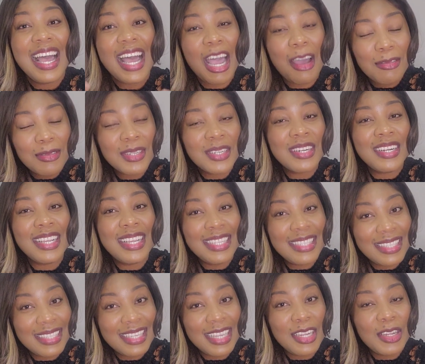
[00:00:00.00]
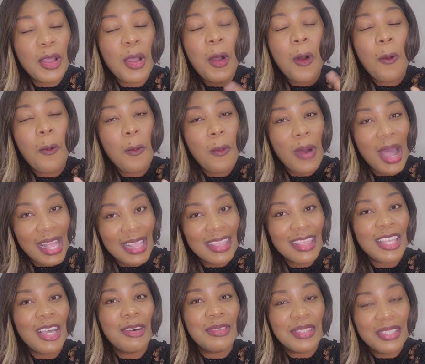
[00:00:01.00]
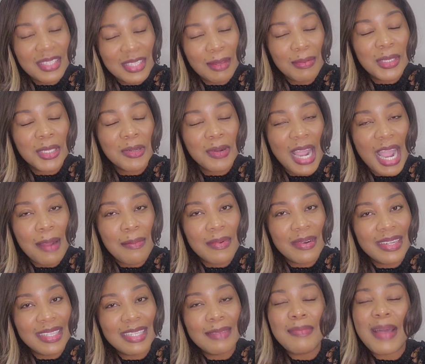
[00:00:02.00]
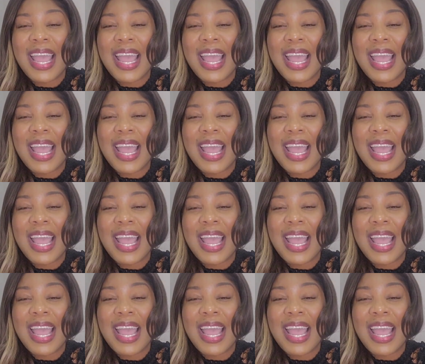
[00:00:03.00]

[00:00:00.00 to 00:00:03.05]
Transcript: After hitting 1,000 subscribers,